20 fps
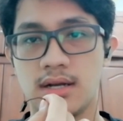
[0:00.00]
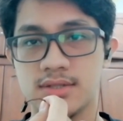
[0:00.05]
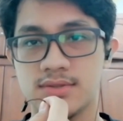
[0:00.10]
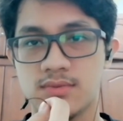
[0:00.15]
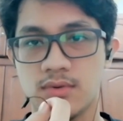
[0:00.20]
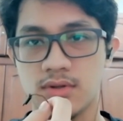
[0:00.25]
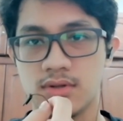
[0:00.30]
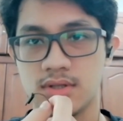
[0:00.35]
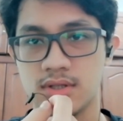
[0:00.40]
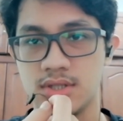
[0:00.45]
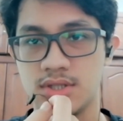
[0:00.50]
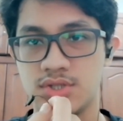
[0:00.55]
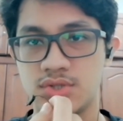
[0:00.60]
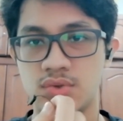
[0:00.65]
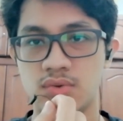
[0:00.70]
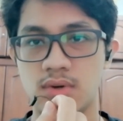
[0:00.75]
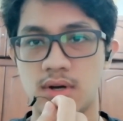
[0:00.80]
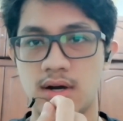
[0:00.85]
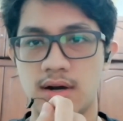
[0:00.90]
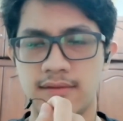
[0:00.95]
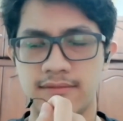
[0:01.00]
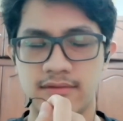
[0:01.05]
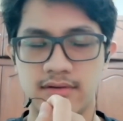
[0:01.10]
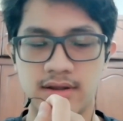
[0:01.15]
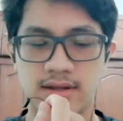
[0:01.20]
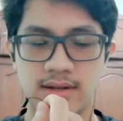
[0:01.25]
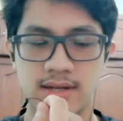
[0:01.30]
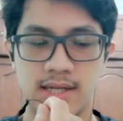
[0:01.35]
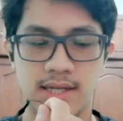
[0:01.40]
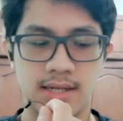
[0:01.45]
water issue of
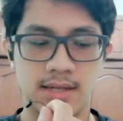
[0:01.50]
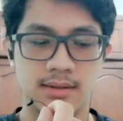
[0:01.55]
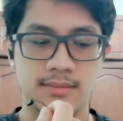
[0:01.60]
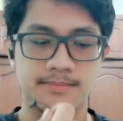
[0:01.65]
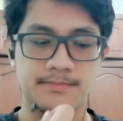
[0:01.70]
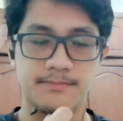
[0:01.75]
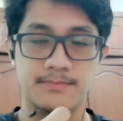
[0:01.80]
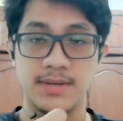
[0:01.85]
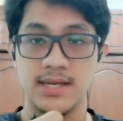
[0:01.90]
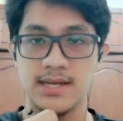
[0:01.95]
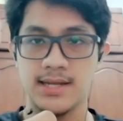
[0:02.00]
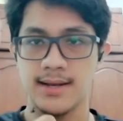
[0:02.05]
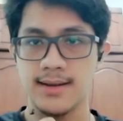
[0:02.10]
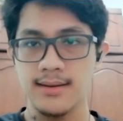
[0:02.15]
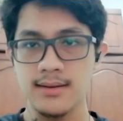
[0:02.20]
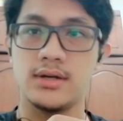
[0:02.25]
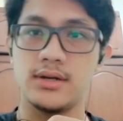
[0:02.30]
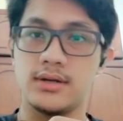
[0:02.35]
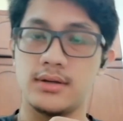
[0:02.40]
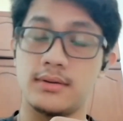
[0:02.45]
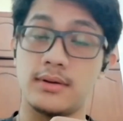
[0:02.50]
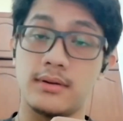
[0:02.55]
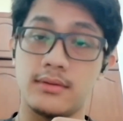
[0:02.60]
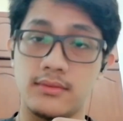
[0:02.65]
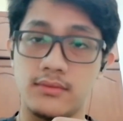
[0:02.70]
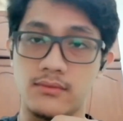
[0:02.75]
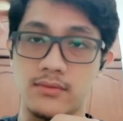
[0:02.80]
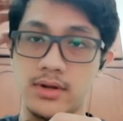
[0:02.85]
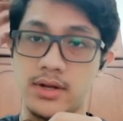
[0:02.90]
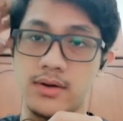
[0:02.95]
in Penang,
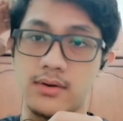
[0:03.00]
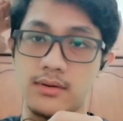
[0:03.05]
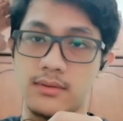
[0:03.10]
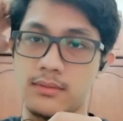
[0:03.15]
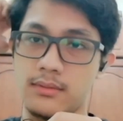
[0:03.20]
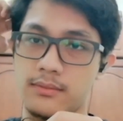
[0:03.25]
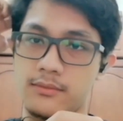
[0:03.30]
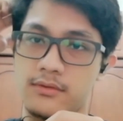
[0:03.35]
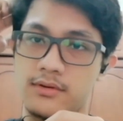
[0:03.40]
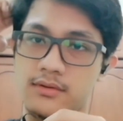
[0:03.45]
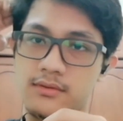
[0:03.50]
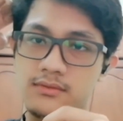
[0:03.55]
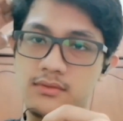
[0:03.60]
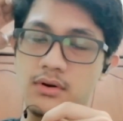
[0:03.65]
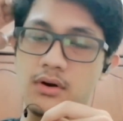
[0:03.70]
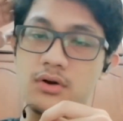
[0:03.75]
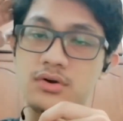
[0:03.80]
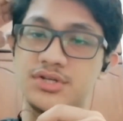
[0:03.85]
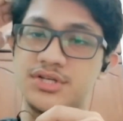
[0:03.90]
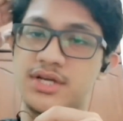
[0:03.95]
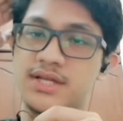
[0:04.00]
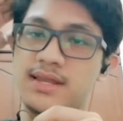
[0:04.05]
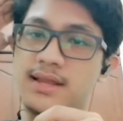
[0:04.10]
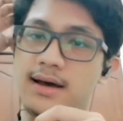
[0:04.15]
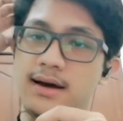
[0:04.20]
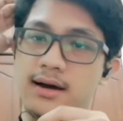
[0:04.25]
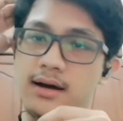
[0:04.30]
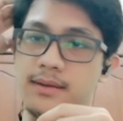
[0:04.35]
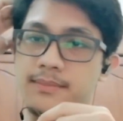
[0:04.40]
where the ocean are